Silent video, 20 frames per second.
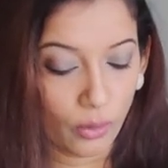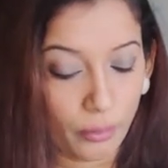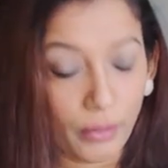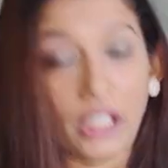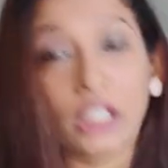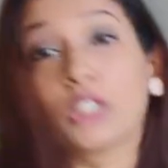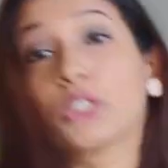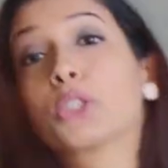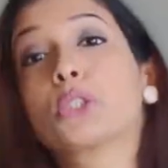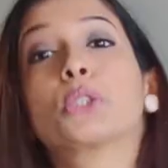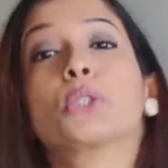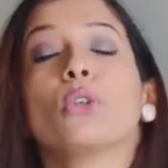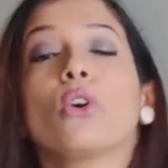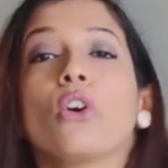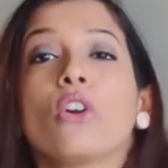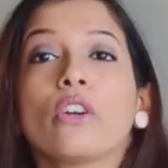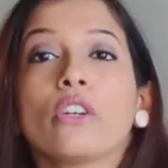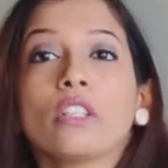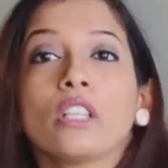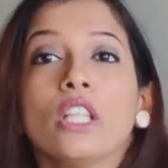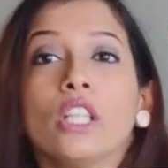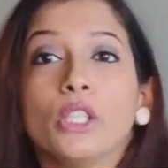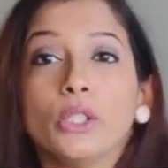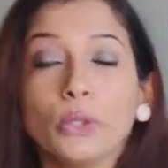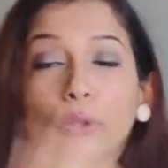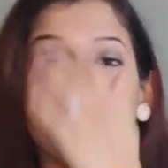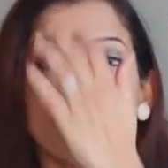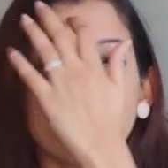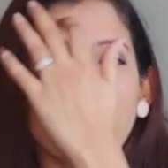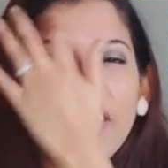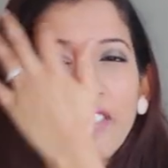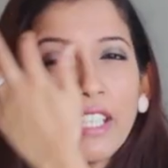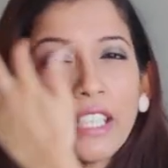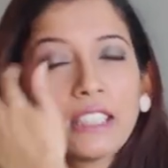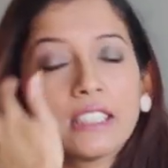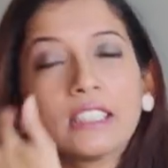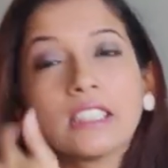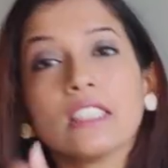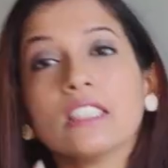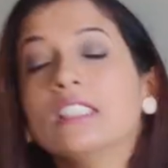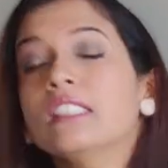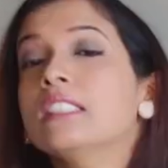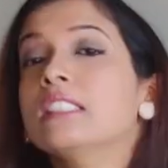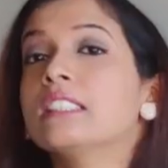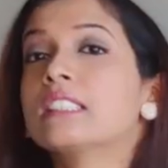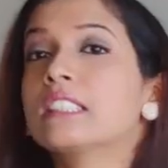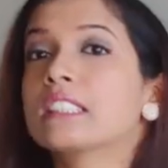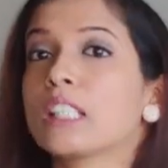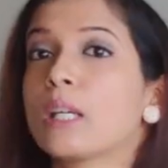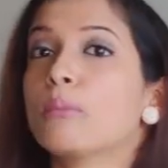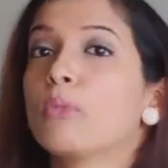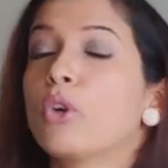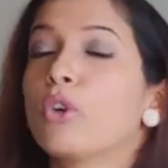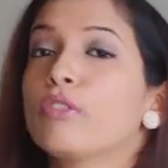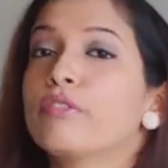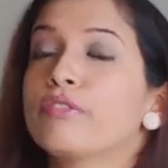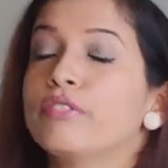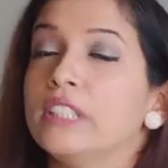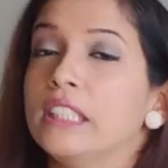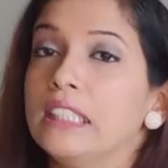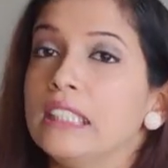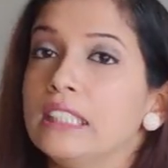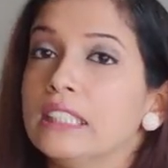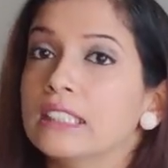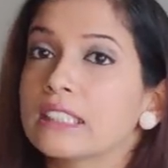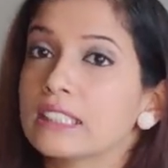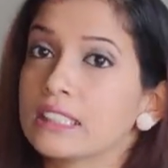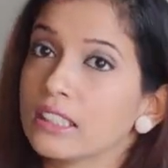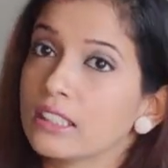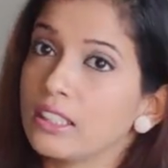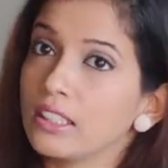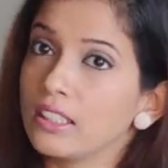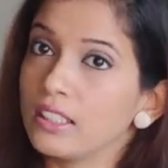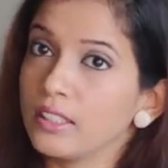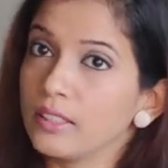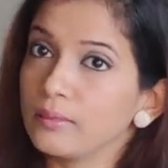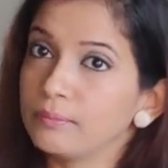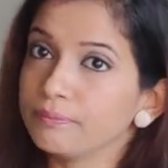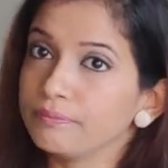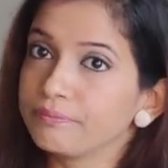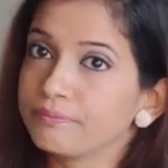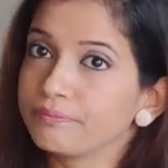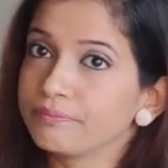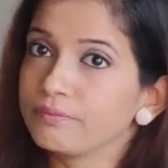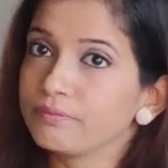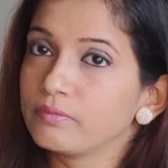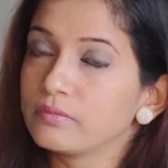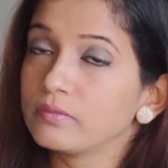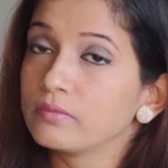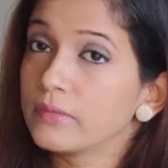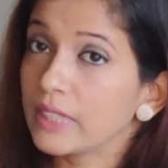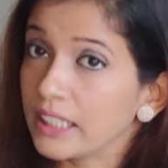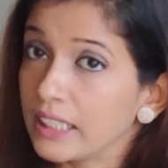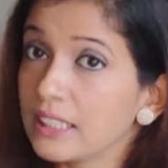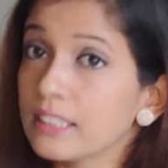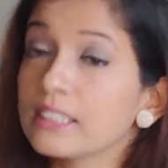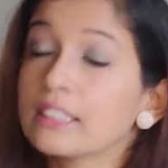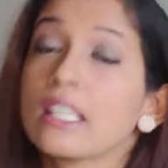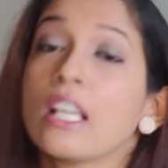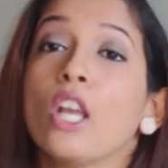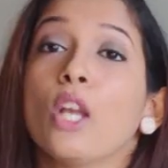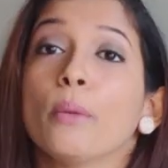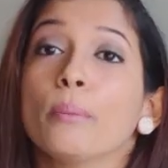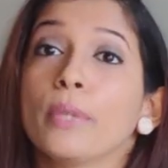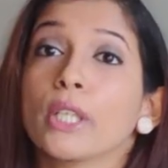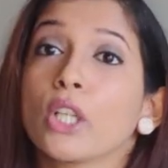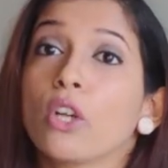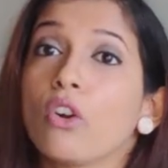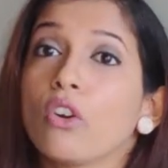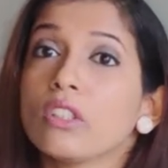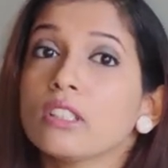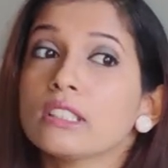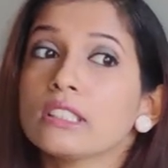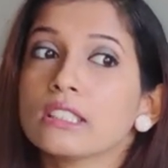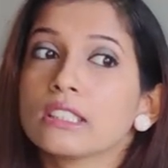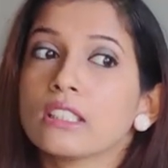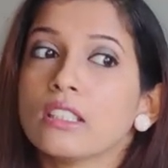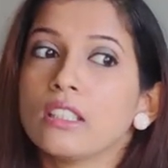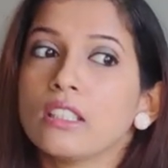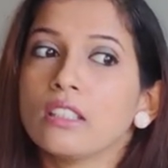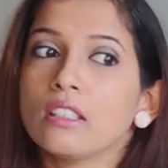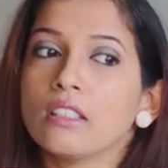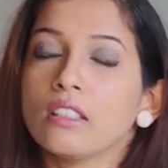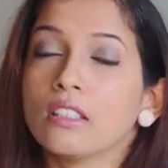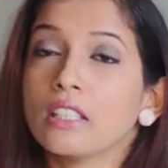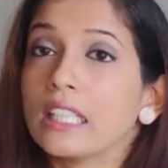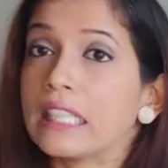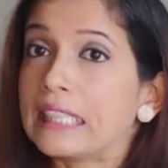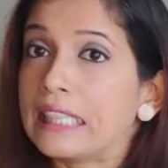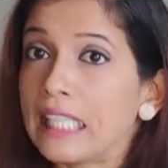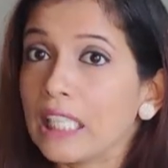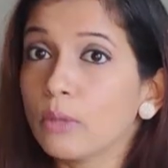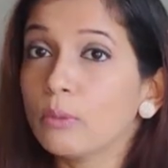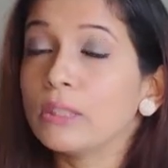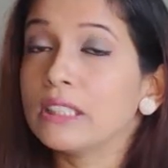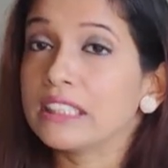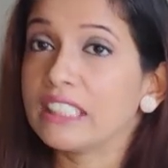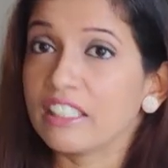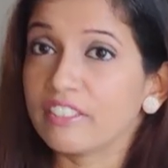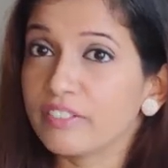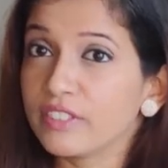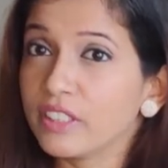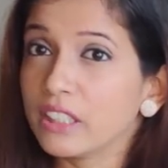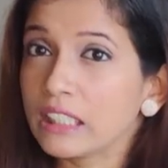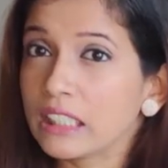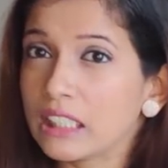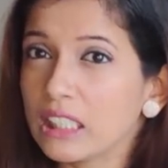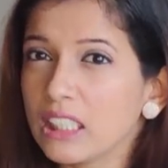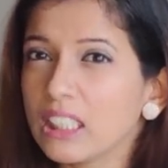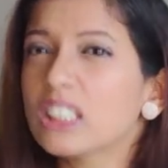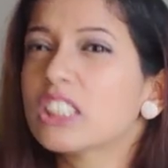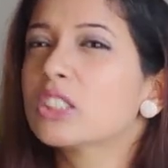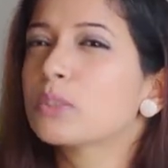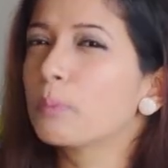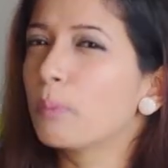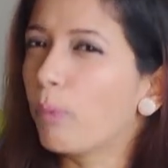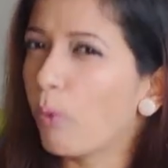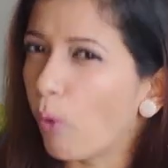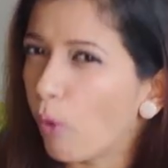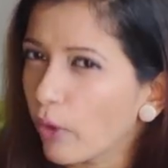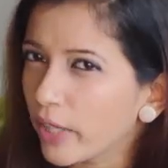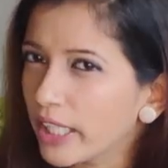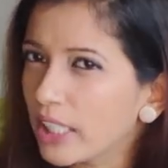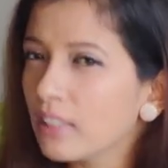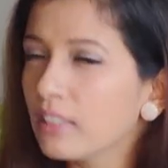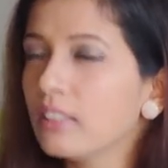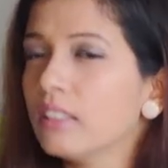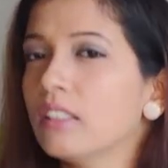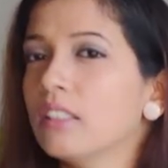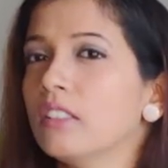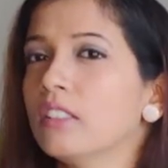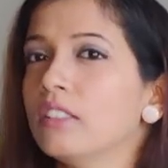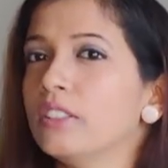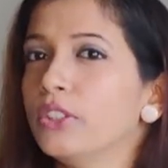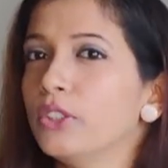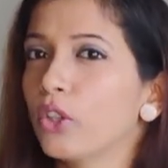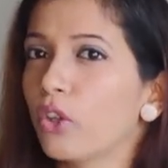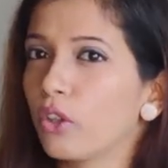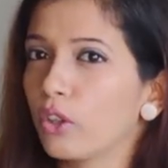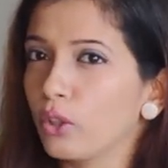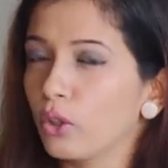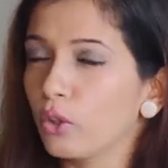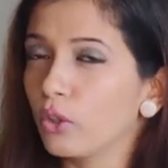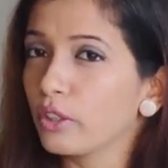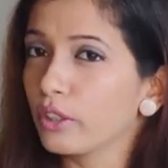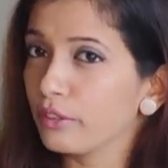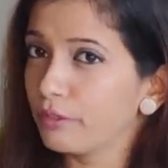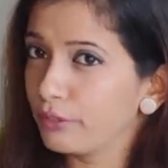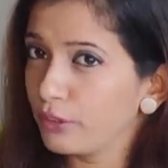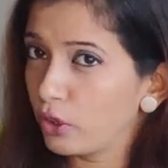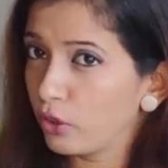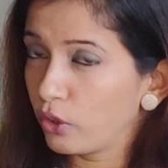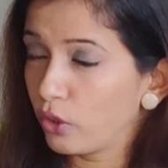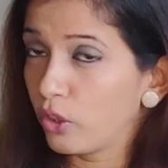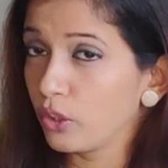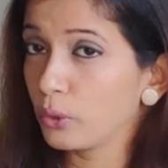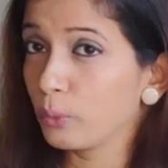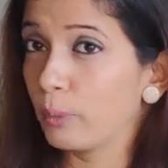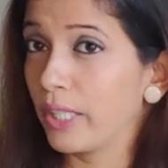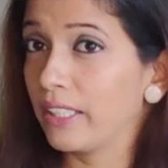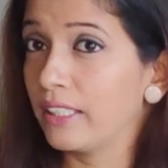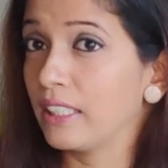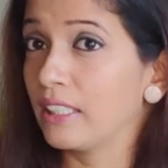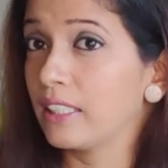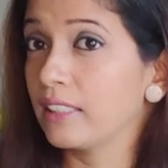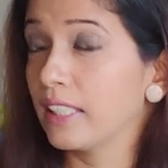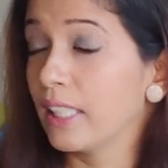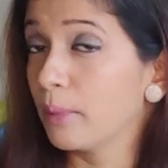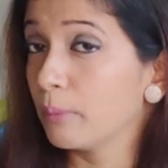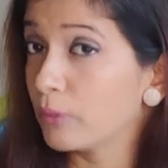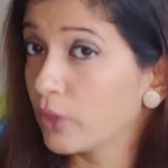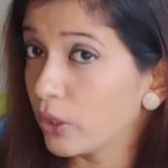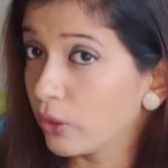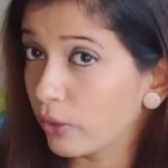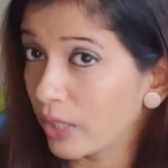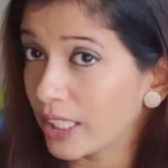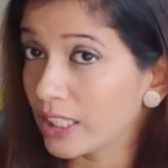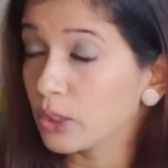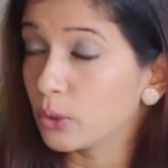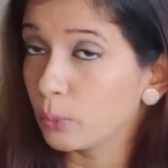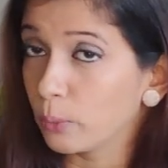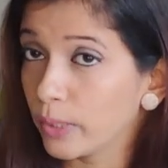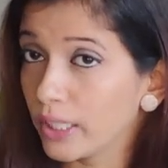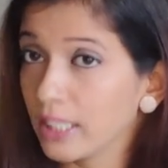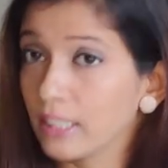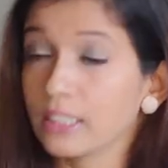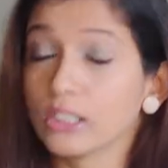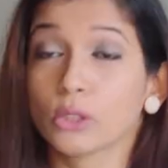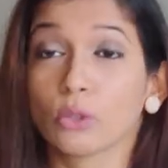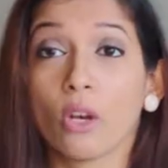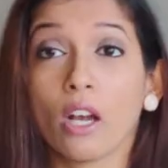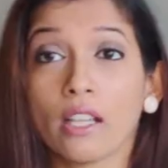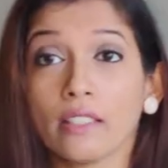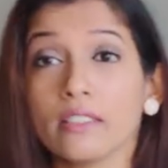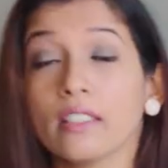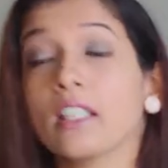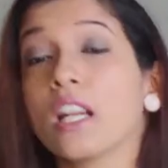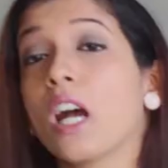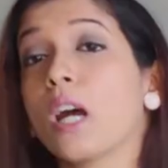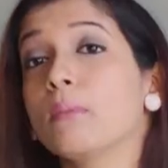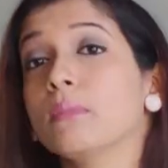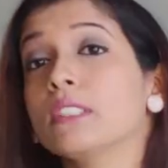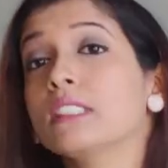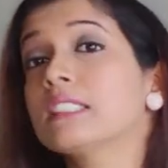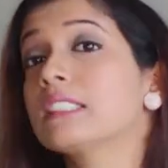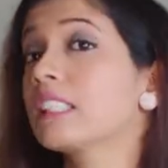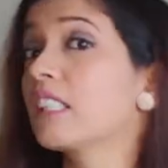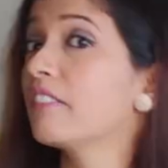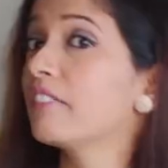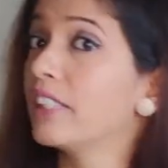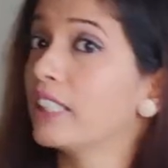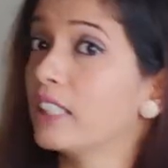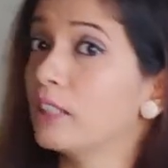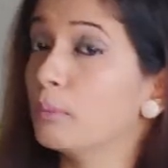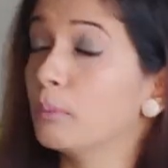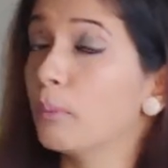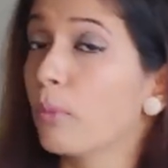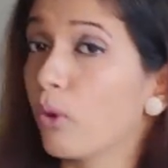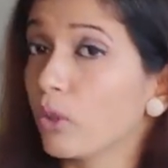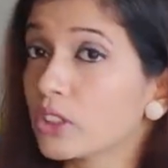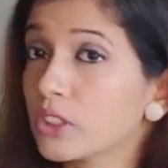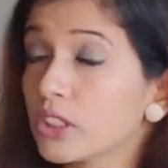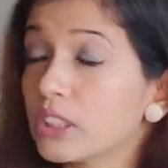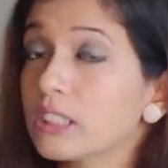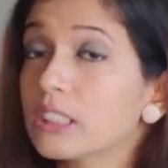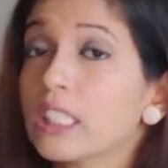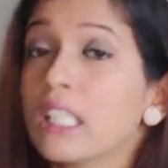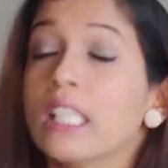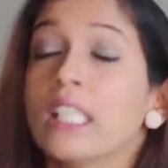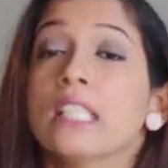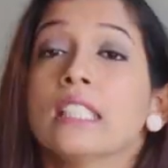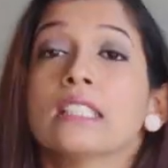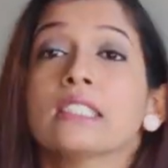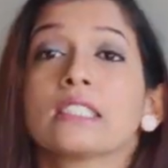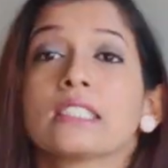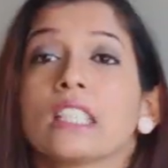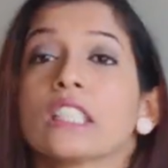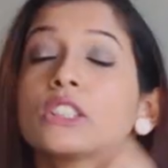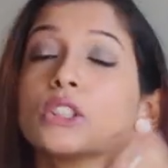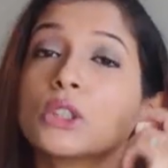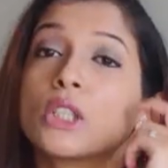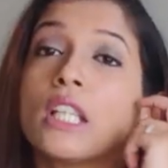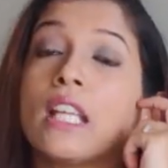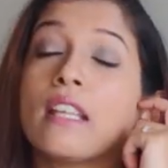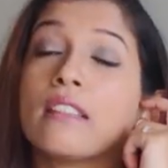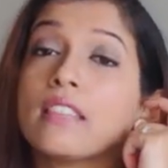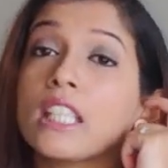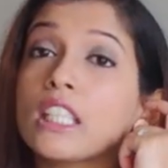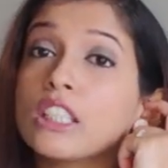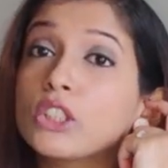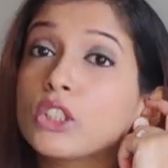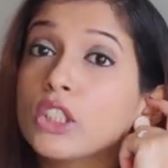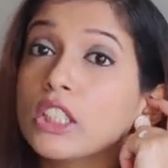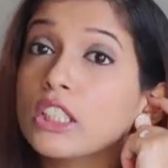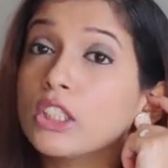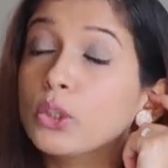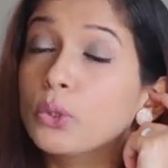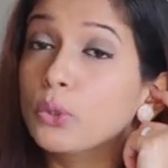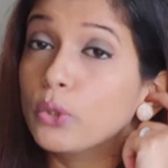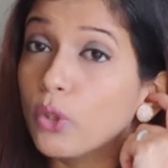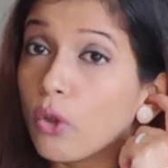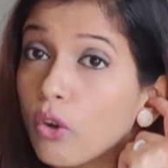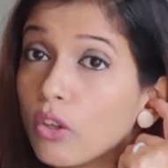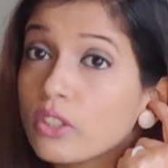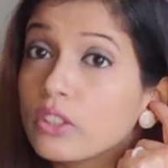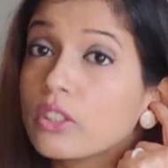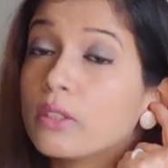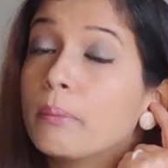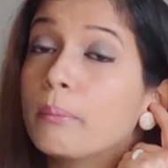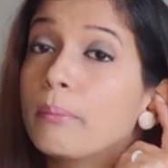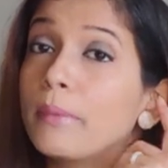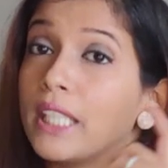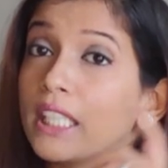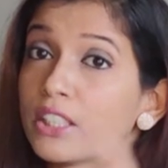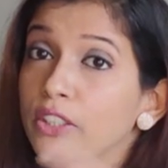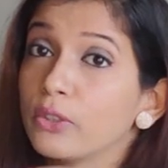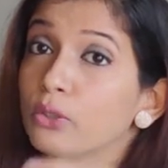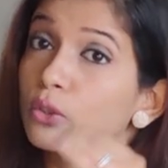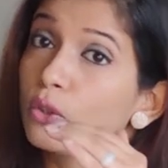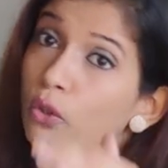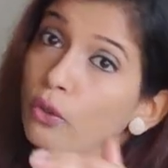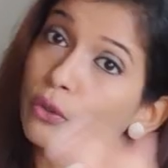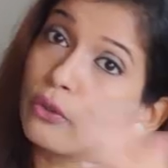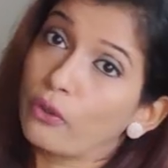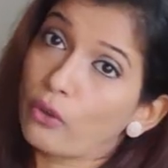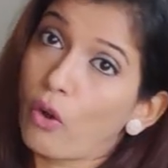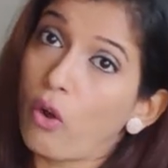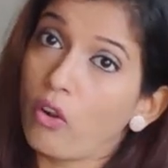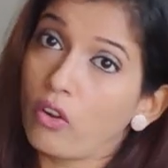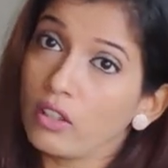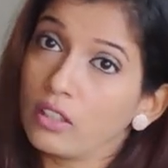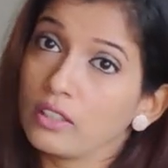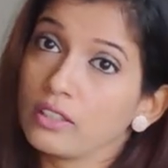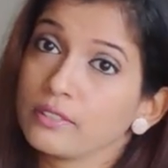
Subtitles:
make sure you invest in some of these things, because they will definitely spoil your look if you're not wearing them the right way. So undergarments are very important, such that they do not make you go wrong.